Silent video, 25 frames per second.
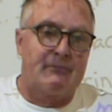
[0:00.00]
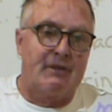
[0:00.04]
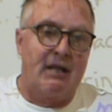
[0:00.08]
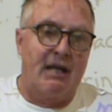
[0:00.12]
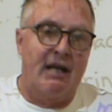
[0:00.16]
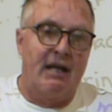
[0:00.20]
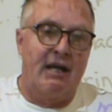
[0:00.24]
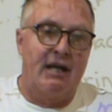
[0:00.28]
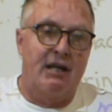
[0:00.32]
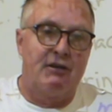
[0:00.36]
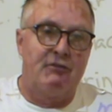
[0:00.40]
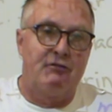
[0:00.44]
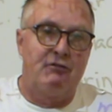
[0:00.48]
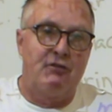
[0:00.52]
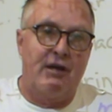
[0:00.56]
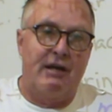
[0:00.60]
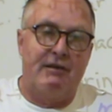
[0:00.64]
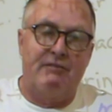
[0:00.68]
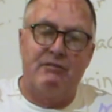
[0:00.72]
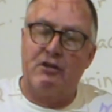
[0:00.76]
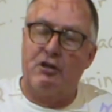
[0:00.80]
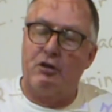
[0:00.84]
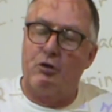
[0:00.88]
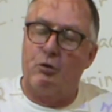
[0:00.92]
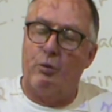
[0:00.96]
and if you
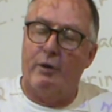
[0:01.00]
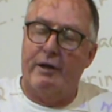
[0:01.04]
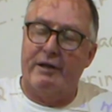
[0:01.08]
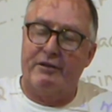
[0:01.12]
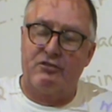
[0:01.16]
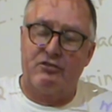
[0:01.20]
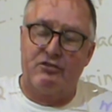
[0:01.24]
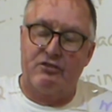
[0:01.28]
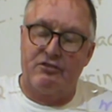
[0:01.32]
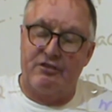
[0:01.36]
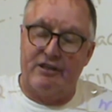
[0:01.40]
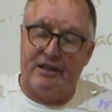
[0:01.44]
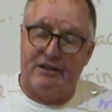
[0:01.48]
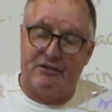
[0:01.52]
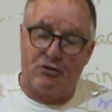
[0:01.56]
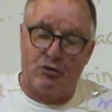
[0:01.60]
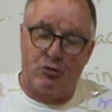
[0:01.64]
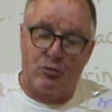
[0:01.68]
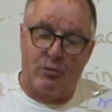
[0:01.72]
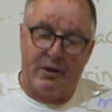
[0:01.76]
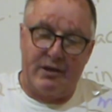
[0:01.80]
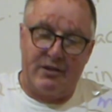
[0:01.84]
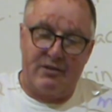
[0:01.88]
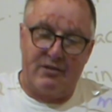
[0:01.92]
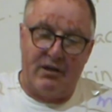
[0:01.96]
have any questions, that's a
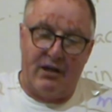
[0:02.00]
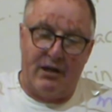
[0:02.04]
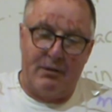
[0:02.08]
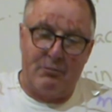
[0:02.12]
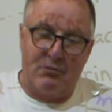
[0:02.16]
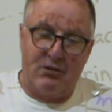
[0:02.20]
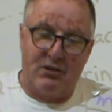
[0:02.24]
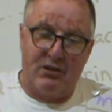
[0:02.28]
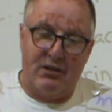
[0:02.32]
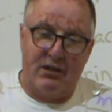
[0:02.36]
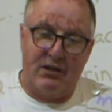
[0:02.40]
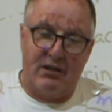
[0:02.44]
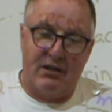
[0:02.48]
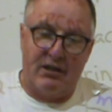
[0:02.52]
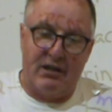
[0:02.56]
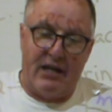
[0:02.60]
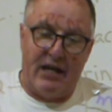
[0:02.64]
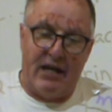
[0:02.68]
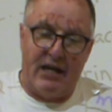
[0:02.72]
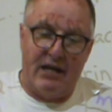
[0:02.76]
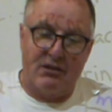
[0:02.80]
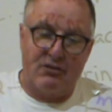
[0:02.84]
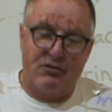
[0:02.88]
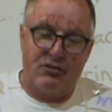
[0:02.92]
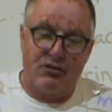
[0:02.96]
great time to get it
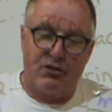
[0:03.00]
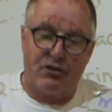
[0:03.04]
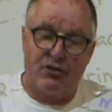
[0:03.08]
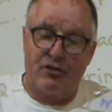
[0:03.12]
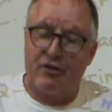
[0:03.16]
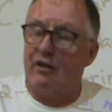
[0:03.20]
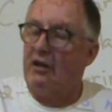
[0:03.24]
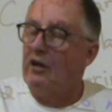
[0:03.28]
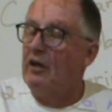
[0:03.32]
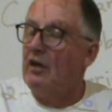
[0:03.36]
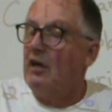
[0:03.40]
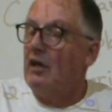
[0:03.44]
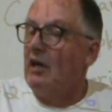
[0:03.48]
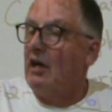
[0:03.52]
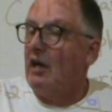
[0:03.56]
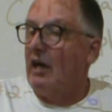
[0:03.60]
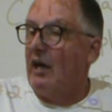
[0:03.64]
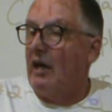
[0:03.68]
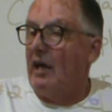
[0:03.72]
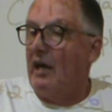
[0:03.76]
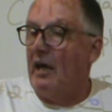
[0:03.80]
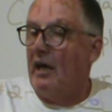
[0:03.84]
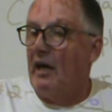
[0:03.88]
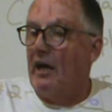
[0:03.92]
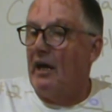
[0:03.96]
answered.
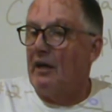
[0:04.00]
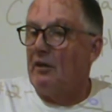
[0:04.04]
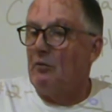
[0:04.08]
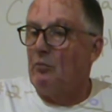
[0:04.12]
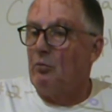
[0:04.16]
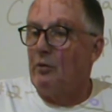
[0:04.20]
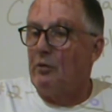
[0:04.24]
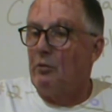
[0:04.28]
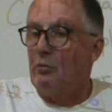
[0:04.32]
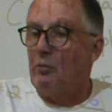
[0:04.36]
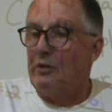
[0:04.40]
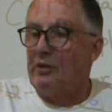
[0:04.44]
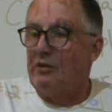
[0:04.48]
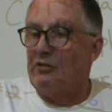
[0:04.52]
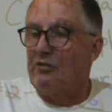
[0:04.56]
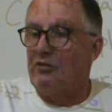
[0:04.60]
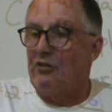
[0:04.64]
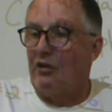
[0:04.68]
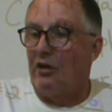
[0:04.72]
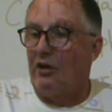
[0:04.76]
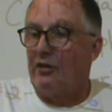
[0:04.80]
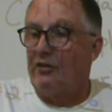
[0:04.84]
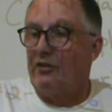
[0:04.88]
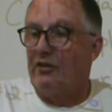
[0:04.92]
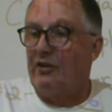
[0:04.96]
And when we
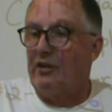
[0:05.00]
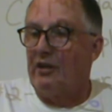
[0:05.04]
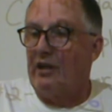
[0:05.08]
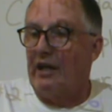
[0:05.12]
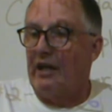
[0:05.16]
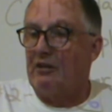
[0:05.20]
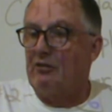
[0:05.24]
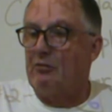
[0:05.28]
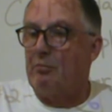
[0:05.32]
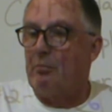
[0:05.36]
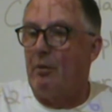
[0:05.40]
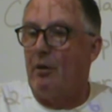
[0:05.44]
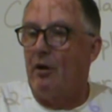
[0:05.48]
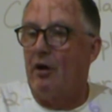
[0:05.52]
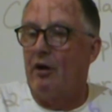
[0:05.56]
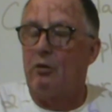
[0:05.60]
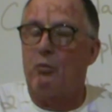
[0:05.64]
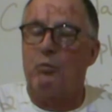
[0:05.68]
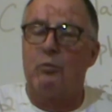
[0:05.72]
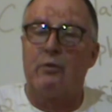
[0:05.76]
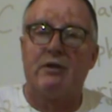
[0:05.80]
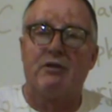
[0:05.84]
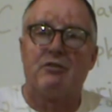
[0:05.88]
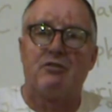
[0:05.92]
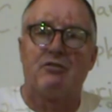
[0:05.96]
start the next part
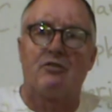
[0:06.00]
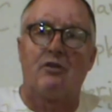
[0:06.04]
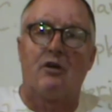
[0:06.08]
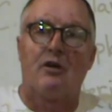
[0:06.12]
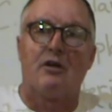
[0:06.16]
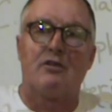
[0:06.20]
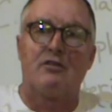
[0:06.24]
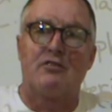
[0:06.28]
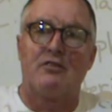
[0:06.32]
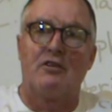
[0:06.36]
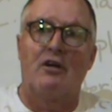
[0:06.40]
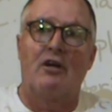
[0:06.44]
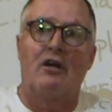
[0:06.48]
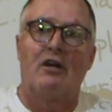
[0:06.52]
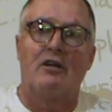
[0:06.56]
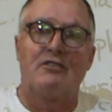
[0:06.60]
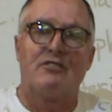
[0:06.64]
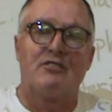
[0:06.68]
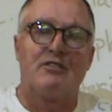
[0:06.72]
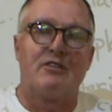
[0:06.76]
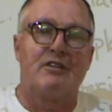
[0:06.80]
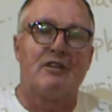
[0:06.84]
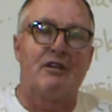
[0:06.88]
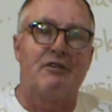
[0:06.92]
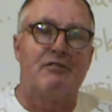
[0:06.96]
and we start on
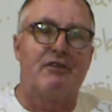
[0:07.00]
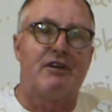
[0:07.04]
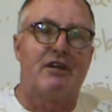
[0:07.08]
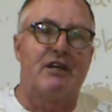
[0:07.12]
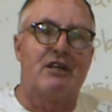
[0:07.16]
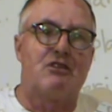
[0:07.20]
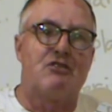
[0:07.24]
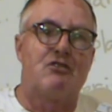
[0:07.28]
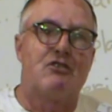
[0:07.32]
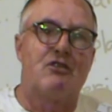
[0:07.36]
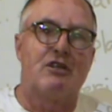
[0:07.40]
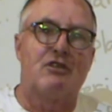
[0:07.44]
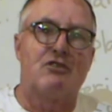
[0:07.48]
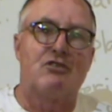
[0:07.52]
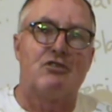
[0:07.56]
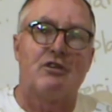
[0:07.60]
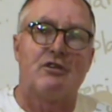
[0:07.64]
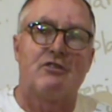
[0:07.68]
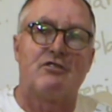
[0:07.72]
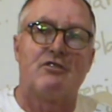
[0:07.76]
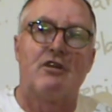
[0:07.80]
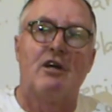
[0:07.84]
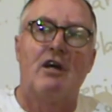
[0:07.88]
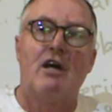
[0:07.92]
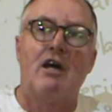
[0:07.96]
significant
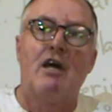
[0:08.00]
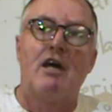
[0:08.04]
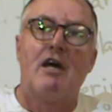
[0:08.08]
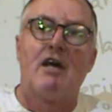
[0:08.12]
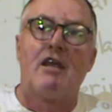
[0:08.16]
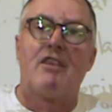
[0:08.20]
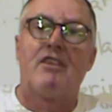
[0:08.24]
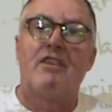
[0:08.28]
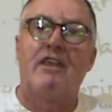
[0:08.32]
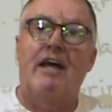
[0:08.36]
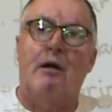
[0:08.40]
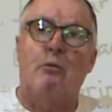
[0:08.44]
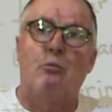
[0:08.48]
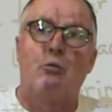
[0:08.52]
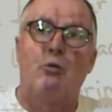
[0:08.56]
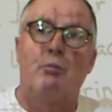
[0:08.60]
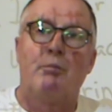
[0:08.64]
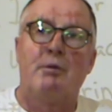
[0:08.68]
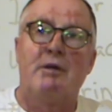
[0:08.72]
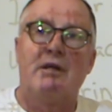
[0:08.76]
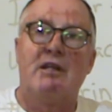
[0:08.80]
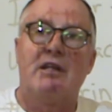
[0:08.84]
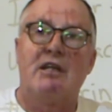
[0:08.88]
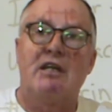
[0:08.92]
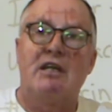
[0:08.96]
digits, that will
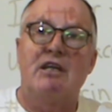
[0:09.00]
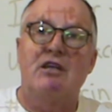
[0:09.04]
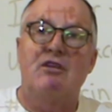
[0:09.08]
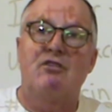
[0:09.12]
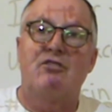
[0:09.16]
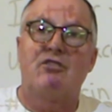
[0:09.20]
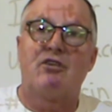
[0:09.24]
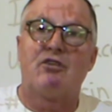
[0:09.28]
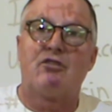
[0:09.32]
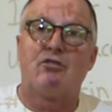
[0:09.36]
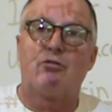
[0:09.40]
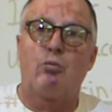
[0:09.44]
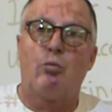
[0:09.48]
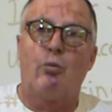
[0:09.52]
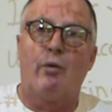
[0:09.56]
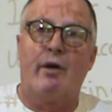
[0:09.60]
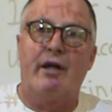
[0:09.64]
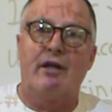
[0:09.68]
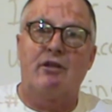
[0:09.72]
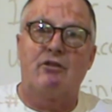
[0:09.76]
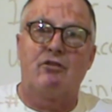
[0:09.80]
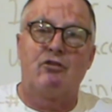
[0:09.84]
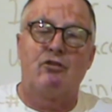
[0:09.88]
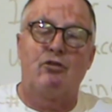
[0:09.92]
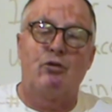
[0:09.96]
be the easiest
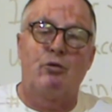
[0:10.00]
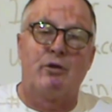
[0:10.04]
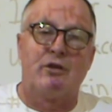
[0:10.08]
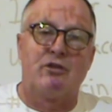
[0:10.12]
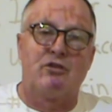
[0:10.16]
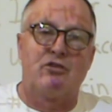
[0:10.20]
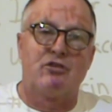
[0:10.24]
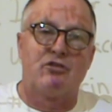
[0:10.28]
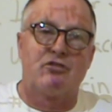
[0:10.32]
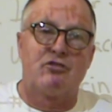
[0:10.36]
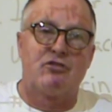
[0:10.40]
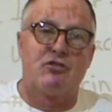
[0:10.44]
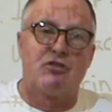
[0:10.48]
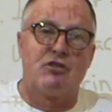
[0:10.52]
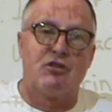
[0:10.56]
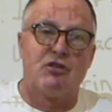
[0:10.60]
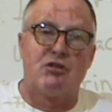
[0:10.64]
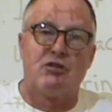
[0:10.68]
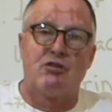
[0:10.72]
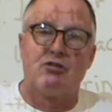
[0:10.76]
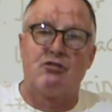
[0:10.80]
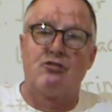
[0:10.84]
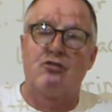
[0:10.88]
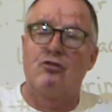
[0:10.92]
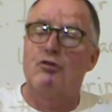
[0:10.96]
way to do it, just
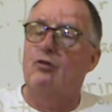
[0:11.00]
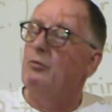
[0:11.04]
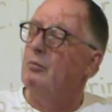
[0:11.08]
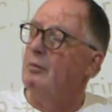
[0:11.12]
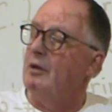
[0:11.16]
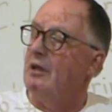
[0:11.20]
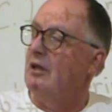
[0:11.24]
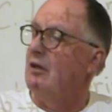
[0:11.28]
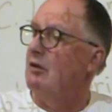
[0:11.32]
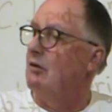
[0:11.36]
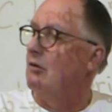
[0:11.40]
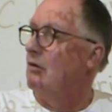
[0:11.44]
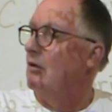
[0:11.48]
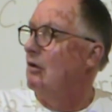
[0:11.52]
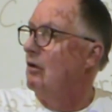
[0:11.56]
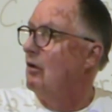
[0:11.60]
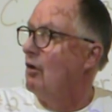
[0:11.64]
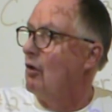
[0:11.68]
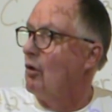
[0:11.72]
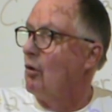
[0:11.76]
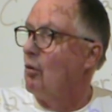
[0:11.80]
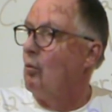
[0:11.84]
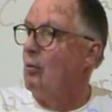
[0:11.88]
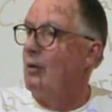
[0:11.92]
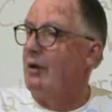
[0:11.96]
to zoom in
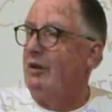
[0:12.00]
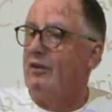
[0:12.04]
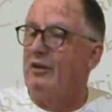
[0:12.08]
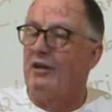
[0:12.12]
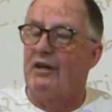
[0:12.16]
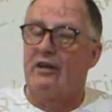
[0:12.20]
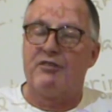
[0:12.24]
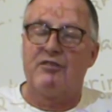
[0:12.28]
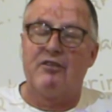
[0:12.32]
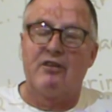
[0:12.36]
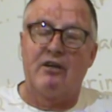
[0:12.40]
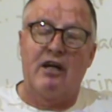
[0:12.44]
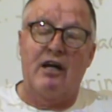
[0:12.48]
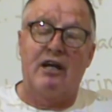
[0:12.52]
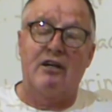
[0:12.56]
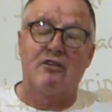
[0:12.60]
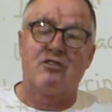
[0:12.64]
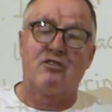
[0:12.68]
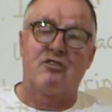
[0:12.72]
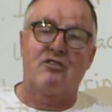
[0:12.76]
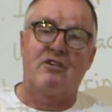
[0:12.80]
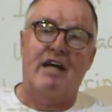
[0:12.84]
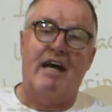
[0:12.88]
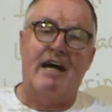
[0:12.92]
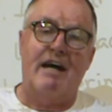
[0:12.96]
with us, and I'll
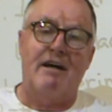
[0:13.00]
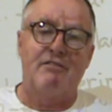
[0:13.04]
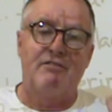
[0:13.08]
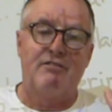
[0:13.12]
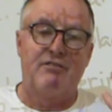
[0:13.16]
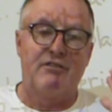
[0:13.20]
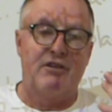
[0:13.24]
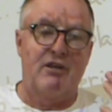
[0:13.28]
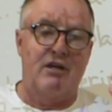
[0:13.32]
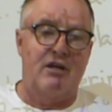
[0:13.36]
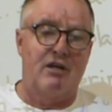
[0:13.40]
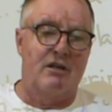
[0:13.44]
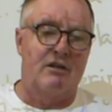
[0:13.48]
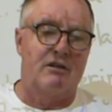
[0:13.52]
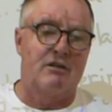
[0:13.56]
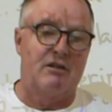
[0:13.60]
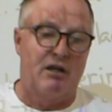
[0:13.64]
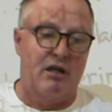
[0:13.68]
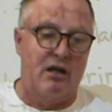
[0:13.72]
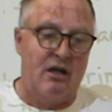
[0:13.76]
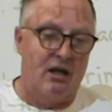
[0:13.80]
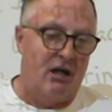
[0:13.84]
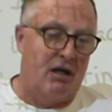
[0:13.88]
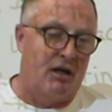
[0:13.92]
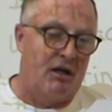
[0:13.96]
just have the,
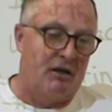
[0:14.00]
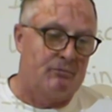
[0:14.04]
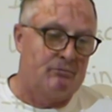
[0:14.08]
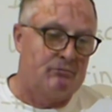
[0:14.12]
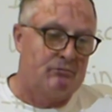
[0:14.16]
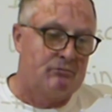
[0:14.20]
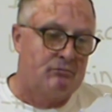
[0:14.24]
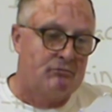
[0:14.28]
um,